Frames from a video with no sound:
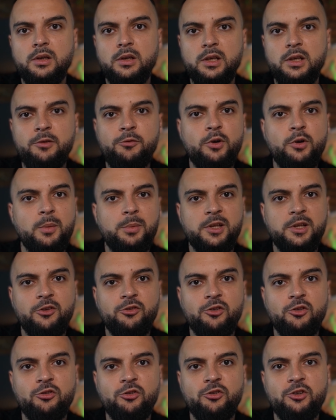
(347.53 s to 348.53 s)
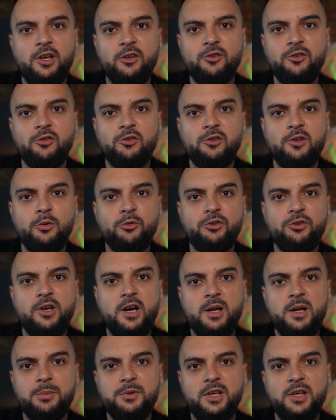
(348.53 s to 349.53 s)
If your application just has a slow
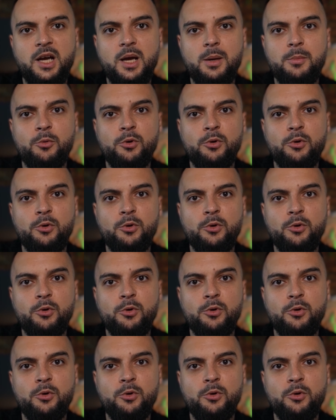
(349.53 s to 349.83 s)
startup time,